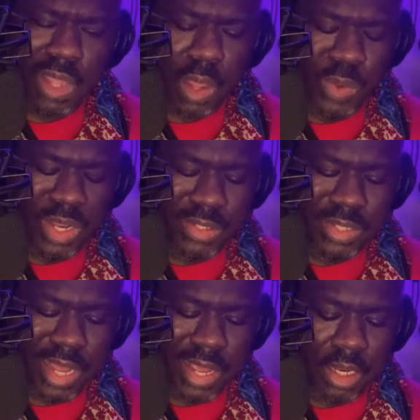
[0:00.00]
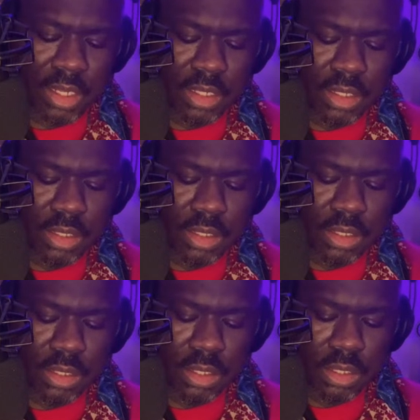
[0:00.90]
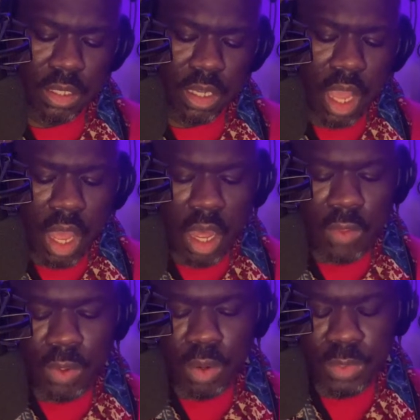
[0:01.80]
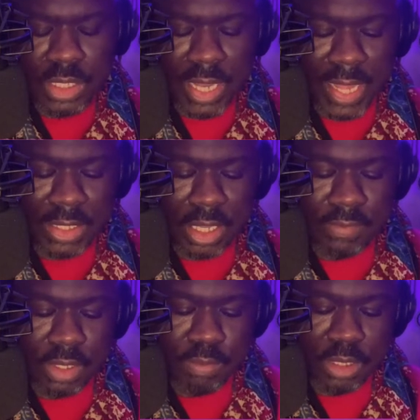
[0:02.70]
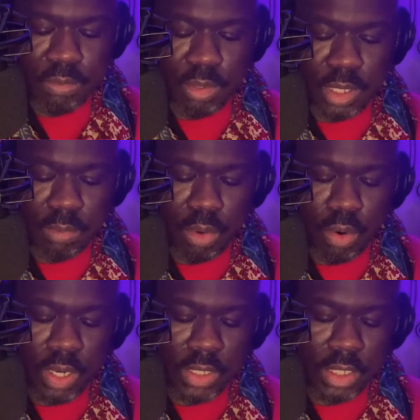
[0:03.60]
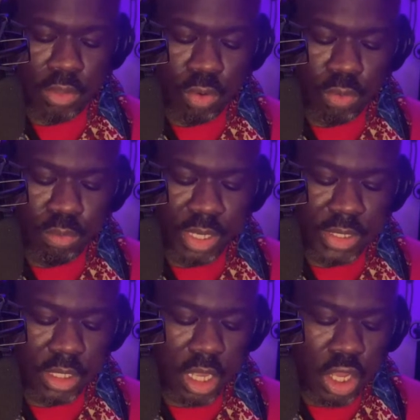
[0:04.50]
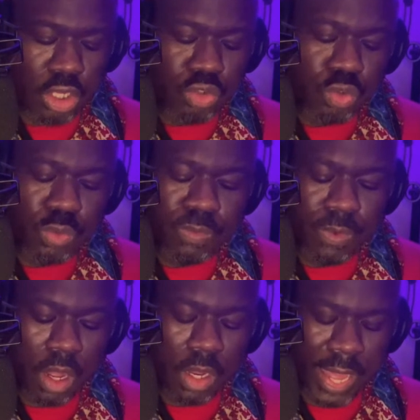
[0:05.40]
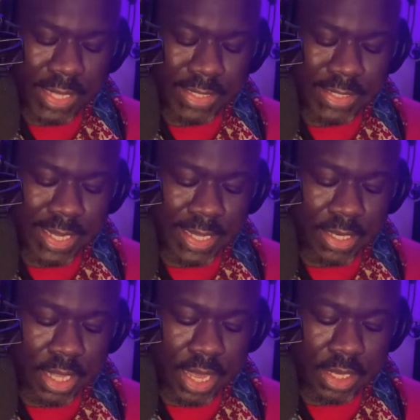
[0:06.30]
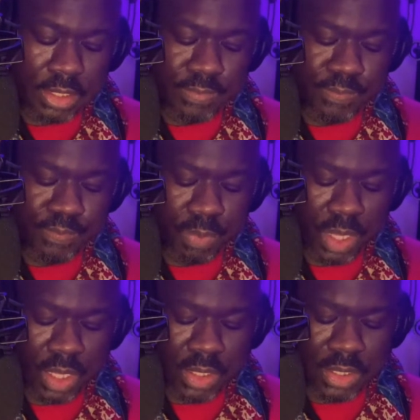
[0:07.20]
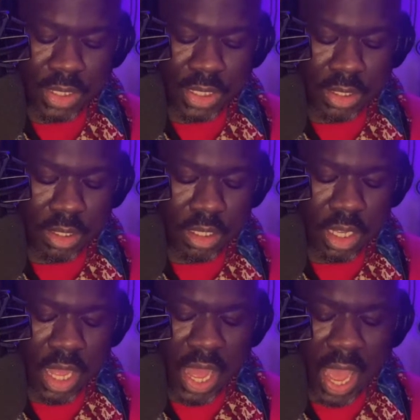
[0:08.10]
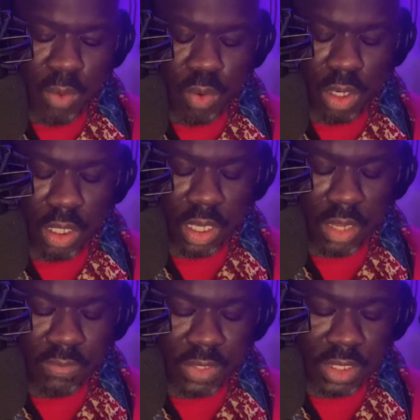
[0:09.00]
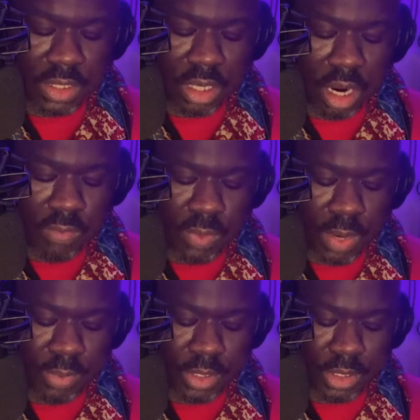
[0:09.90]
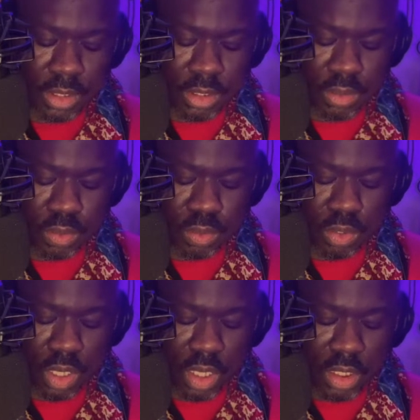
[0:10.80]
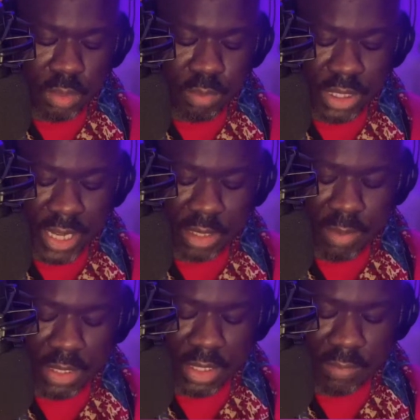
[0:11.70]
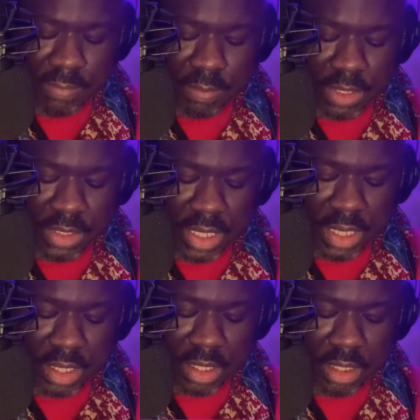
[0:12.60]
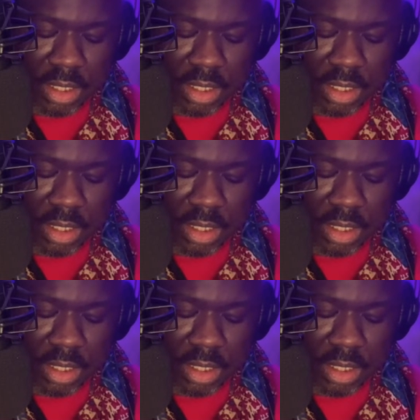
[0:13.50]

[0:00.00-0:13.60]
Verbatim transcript: I went inside. Although it was the last day of September and the mornings had grown brisk, true fall hadn't set in yet. Still, I wore gloves and a scarf when I returned to school to protect myself from the sun.